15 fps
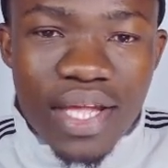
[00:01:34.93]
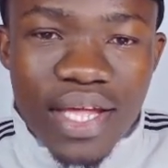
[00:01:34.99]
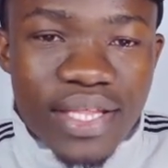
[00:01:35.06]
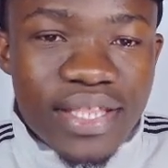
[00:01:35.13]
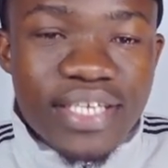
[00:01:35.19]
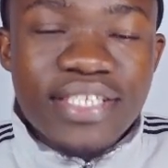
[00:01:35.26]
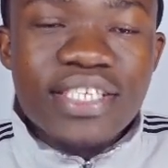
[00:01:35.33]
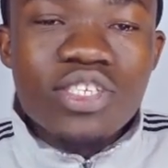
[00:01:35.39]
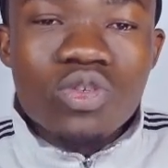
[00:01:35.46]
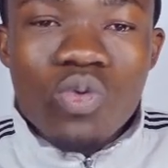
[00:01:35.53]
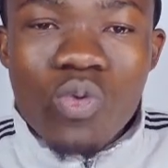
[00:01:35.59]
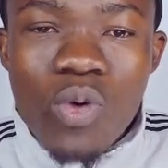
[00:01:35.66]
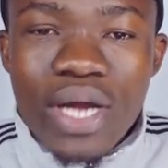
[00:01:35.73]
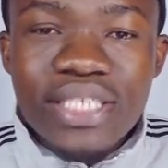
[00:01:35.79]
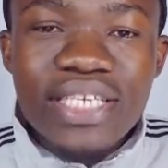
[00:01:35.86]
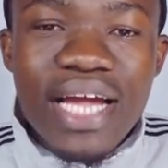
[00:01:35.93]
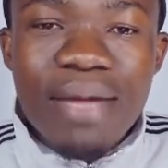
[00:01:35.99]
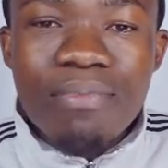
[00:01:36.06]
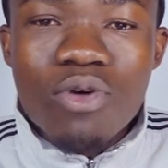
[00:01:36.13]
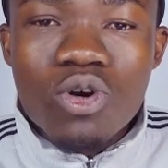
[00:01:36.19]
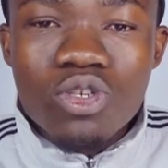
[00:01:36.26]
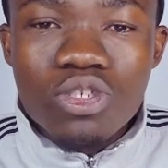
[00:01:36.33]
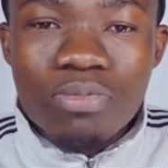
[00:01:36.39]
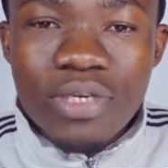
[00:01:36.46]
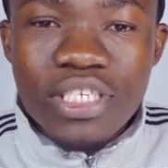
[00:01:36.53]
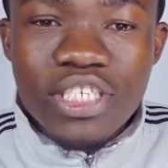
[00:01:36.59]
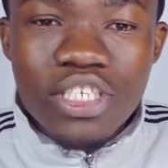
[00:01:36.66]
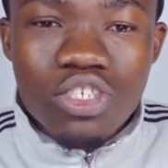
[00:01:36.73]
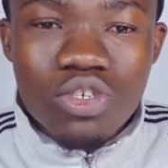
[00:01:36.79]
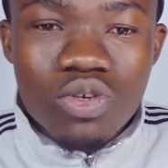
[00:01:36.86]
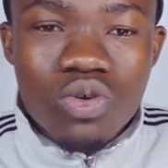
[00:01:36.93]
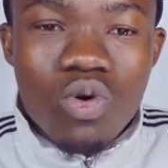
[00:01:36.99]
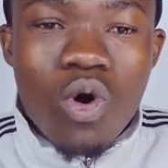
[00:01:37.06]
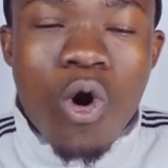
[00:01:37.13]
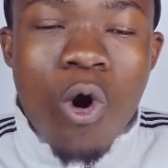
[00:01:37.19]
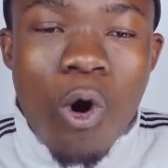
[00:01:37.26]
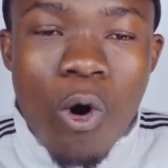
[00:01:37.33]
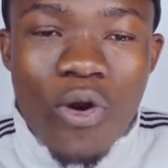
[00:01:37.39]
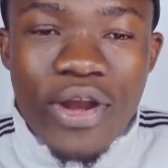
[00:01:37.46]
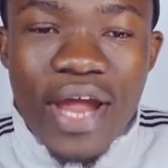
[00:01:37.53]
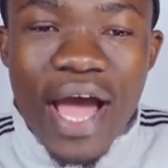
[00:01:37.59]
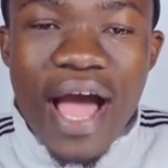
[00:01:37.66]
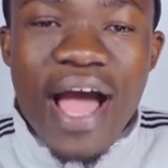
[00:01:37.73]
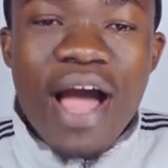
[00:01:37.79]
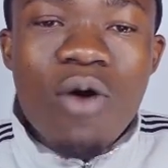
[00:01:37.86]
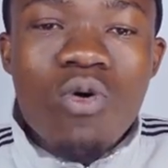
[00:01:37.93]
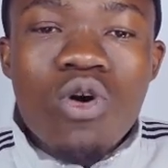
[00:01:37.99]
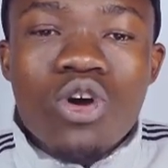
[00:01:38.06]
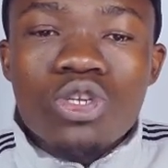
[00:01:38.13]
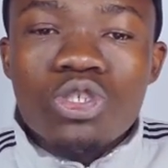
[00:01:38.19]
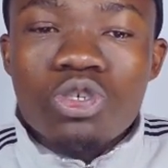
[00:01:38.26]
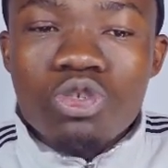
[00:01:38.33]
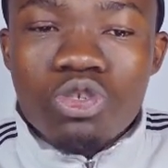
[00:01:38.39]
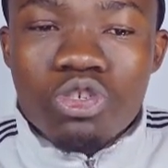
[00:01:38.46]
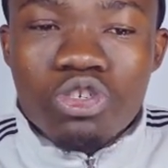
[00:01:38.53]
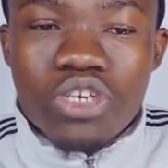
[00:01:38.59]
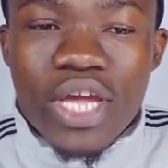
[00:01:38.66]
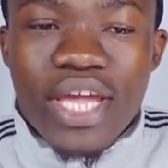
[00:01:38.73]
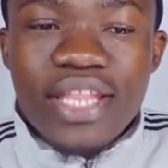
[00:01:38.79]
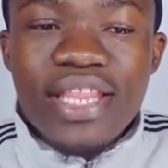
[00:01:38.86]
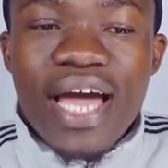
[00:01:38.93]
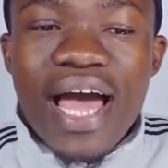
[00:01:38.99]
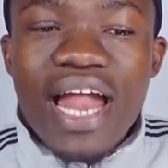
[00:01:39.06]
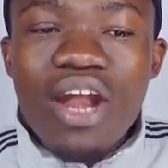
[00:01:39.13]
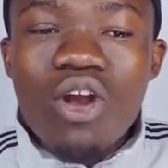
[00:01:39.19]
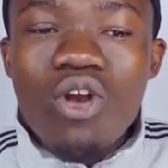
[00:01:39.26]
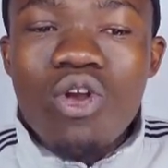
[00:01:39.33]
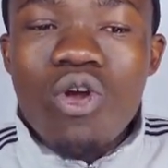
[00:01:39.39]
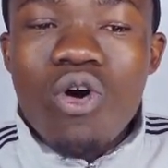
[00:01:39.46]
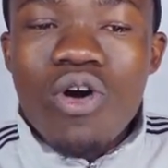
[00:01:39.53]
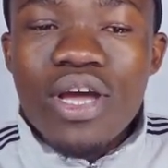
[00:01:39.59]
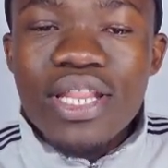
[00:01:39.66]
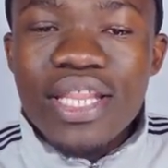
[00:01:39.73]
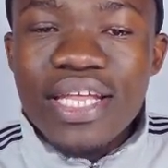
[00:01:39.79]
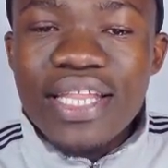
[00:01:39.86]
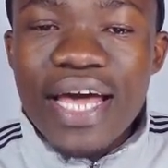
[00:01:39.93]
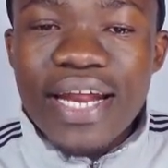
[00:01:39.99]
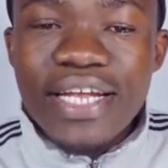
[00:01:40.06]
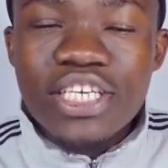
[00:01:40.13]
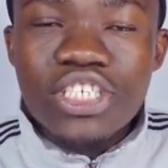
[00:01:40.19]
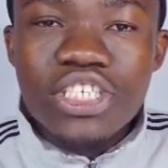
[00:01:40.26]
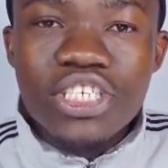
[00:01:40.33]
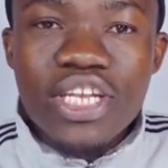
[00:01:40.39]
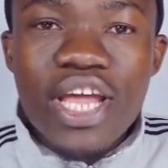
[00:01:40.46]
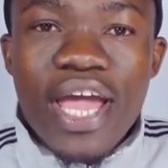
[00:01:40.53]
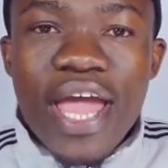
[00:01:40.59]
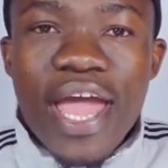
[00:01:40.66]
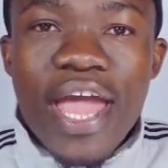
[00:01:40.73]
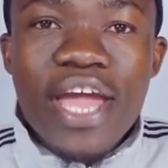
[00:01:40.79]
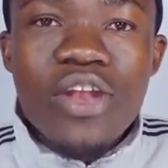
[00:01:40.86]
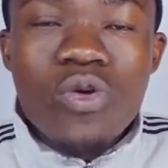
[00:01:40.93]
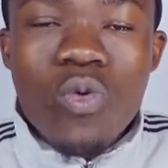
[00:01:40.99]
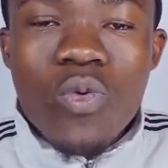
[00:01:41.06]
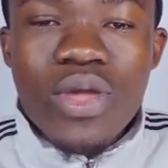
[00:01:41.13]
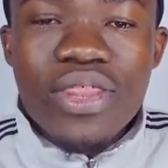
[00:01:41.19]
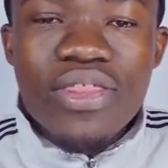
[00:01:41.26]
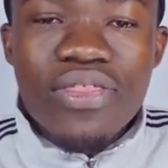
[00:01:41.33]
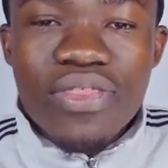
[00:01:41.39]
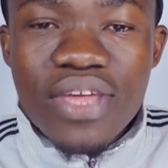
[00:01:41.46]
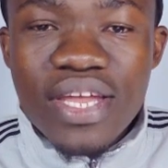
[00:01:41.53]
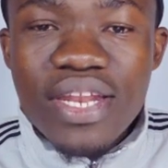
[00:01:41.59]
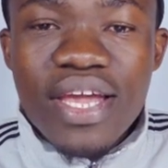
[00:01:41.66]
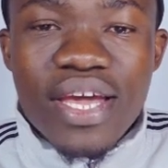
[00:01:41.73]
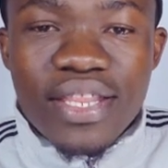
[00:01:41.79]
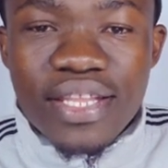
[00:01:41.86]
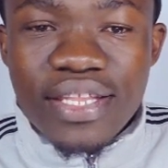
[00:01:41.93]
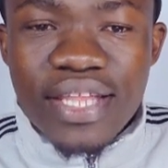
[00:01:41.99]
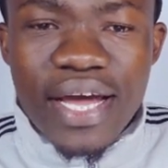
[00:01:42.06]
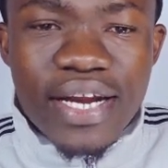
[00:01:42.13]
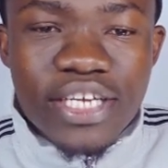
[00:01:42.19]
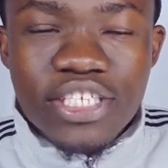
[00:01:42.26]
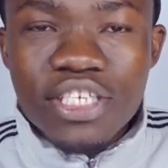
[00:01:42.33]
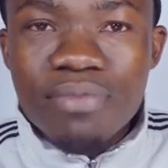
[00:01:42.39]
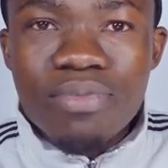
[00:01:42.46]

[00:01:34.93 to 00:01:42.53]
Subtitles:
This is what I'm going to be teaching you on how to trade along the direction and within the direction.